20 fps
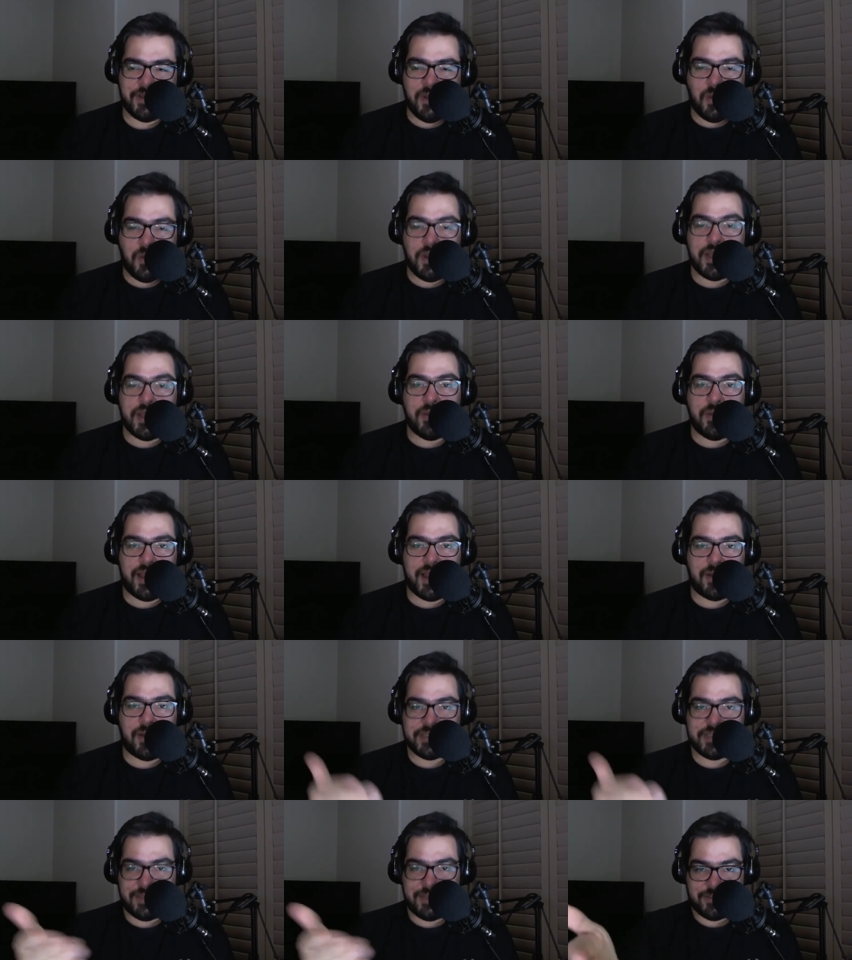Well, anyway, I
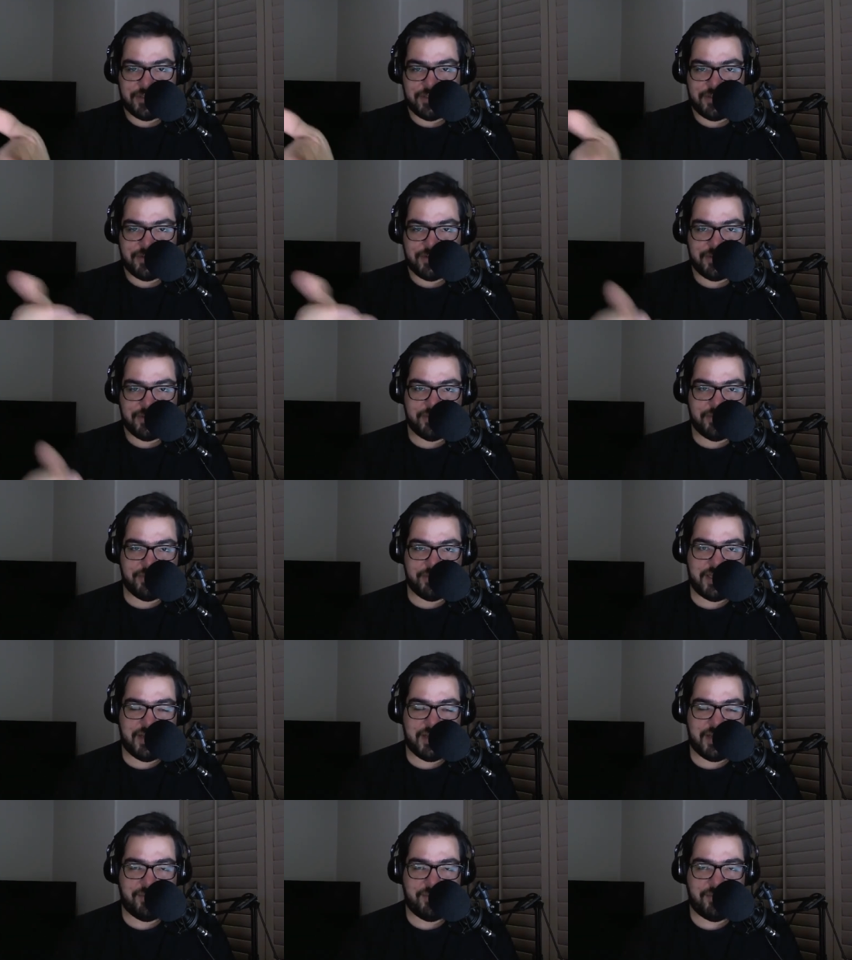was able to
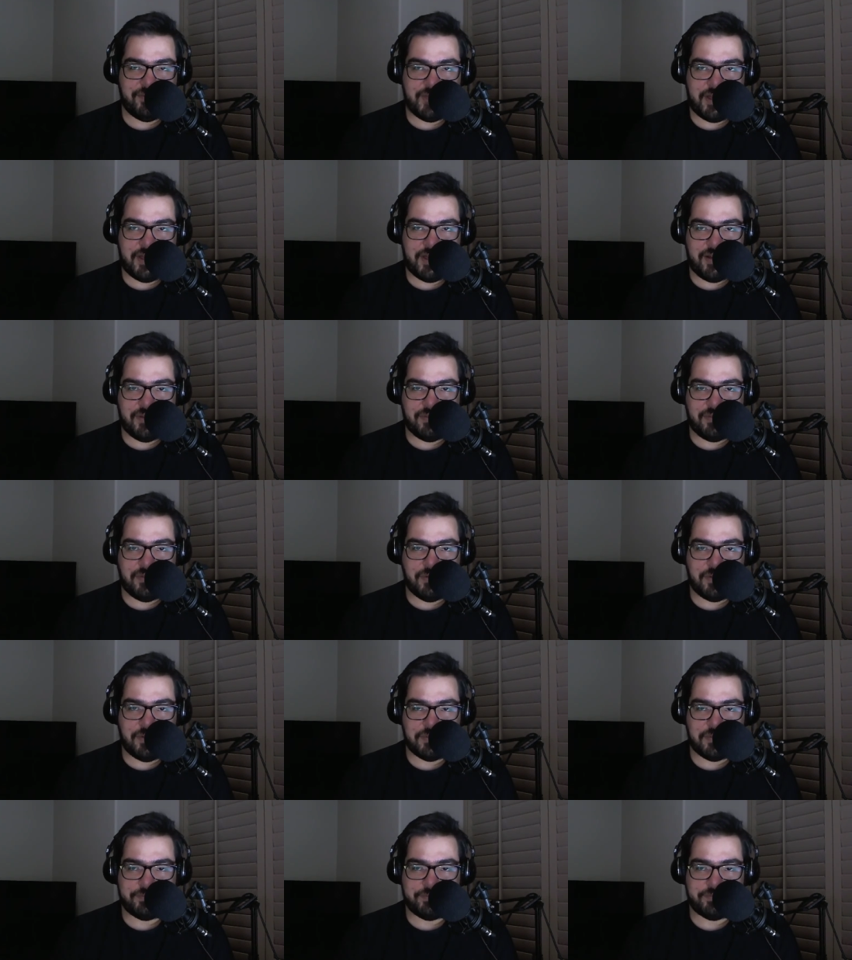become uh,
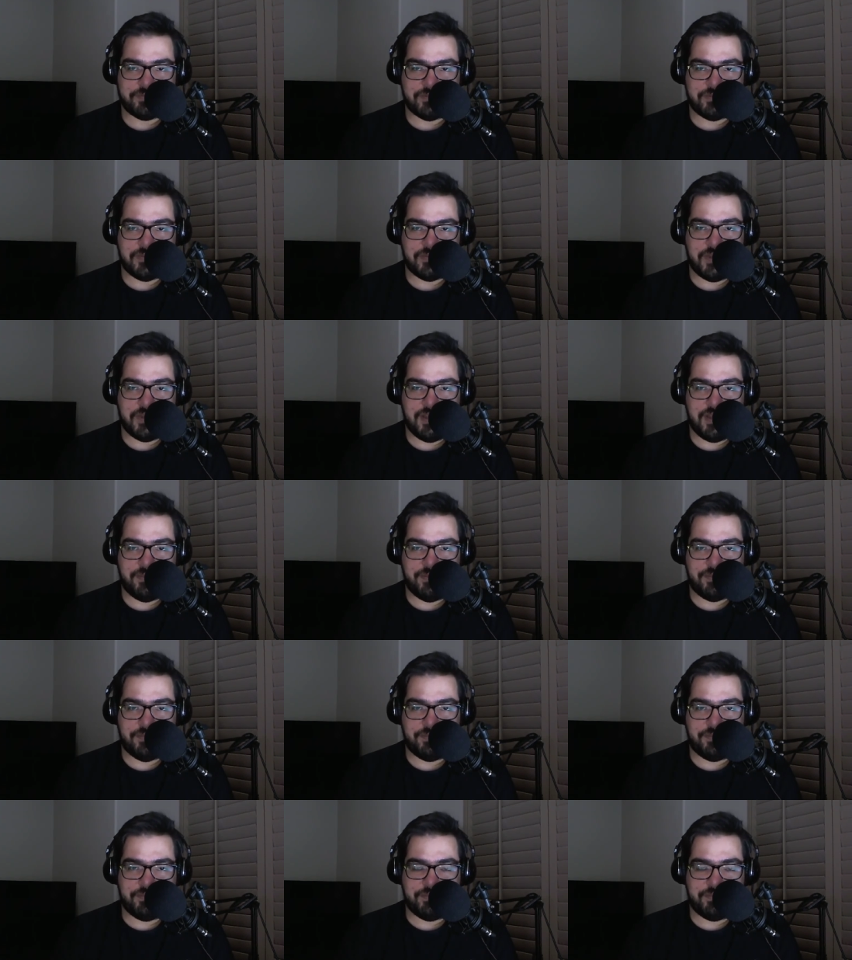the
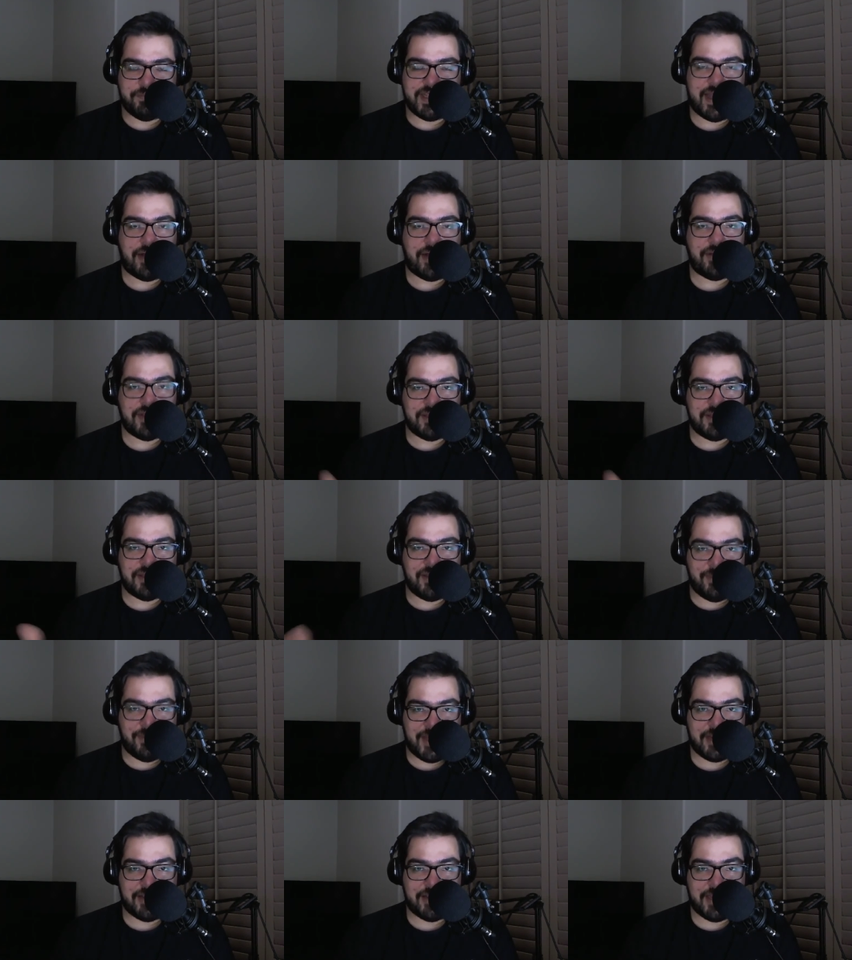battalion
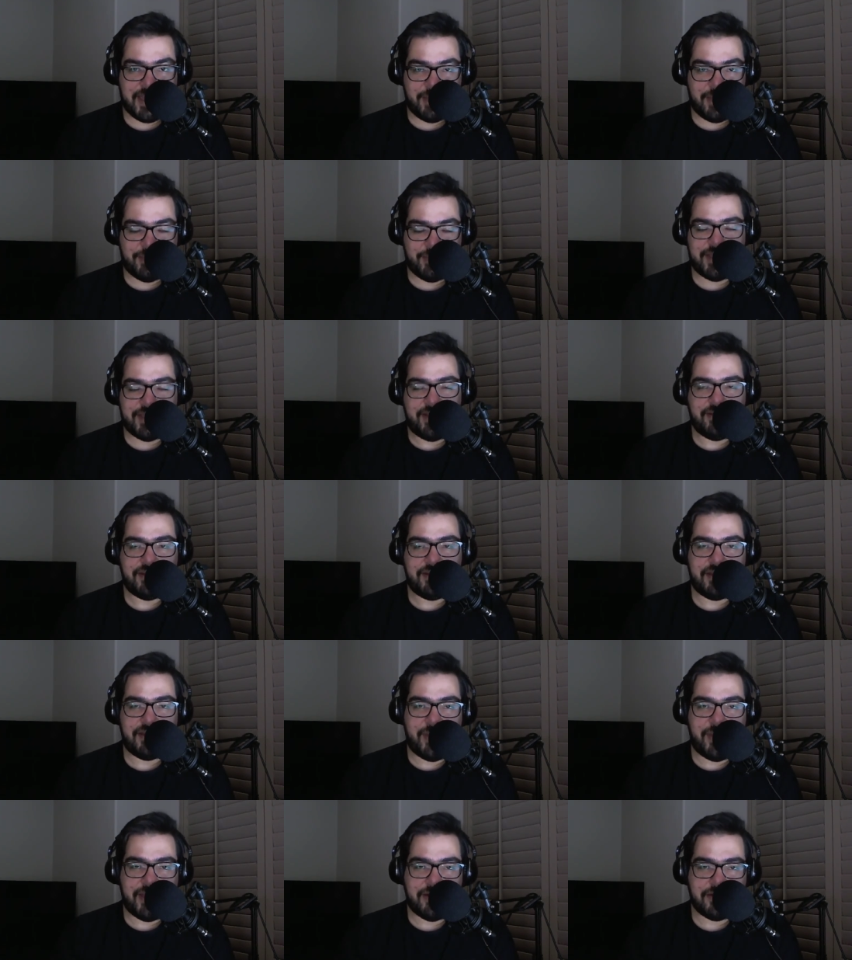commander, cadet battalion
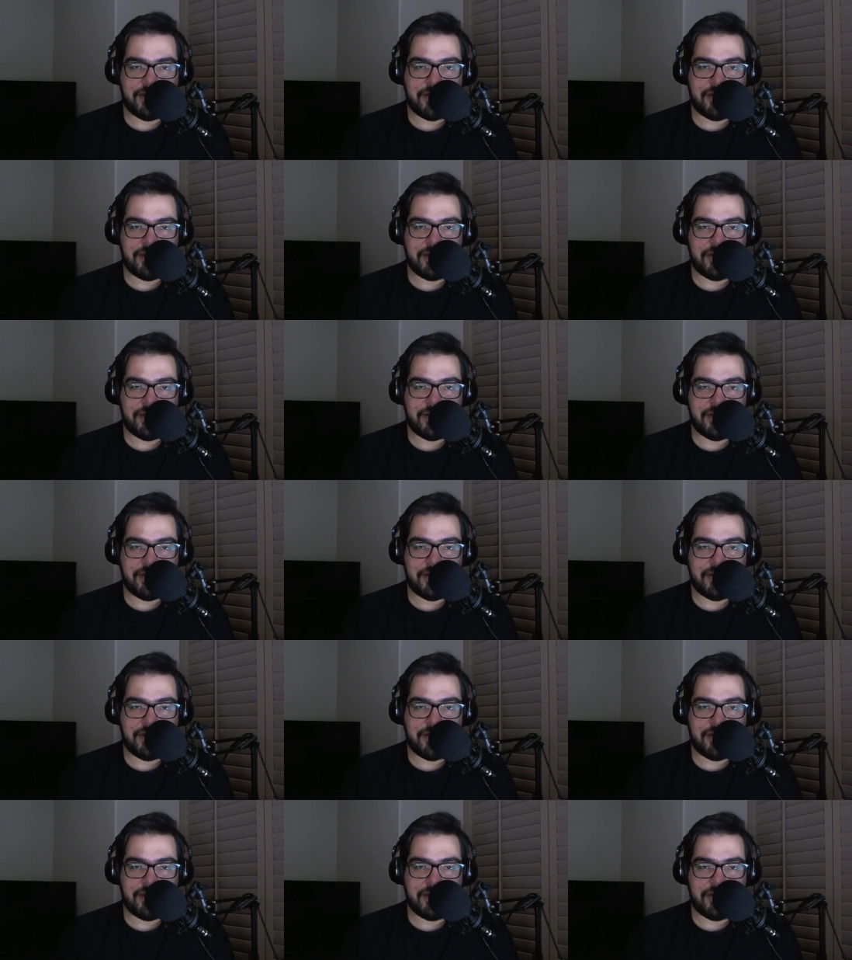commander,